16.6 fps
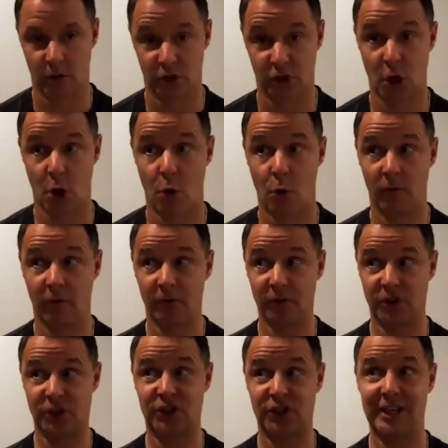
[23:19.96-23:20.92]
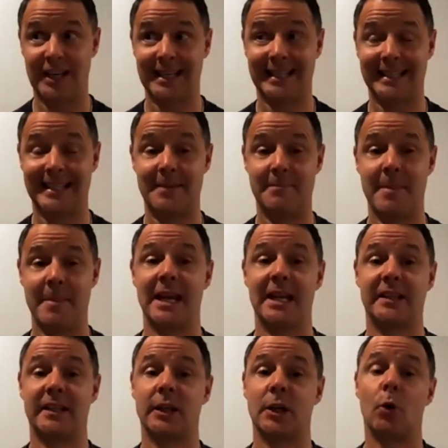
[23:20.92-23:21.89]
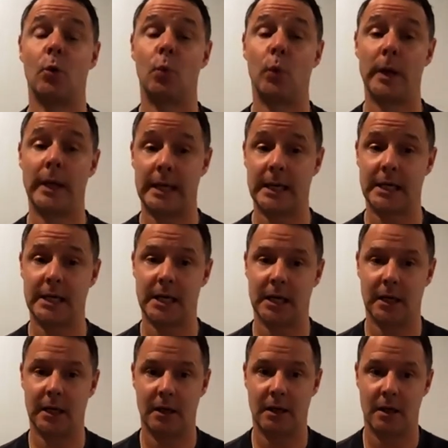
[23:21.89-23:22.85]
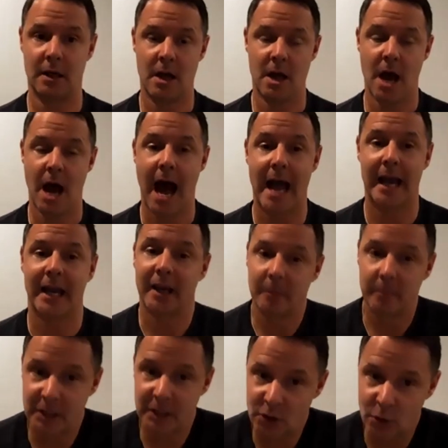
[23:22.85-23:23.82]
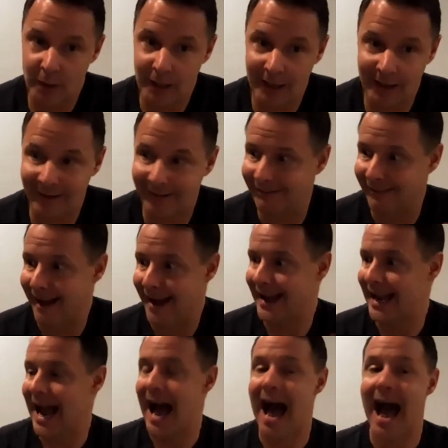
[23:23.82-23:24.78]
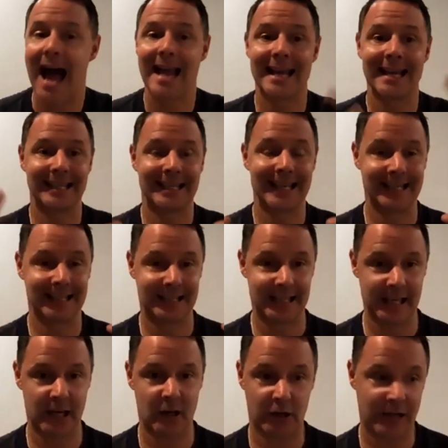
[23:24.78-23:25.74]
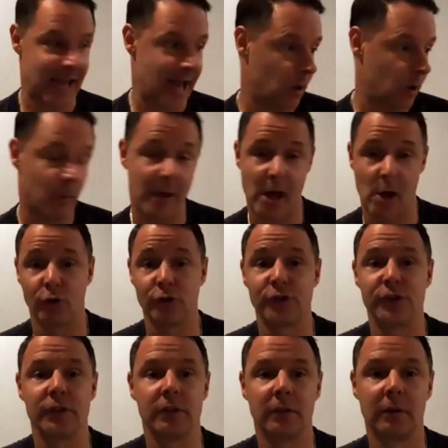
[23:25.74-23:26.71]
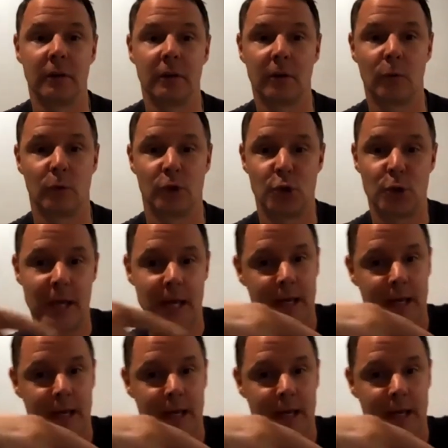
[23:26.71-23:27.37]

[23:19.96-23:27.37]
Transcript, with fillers: So 60 minutes in a week, I could be doing like high intensity kettlebells, which yep.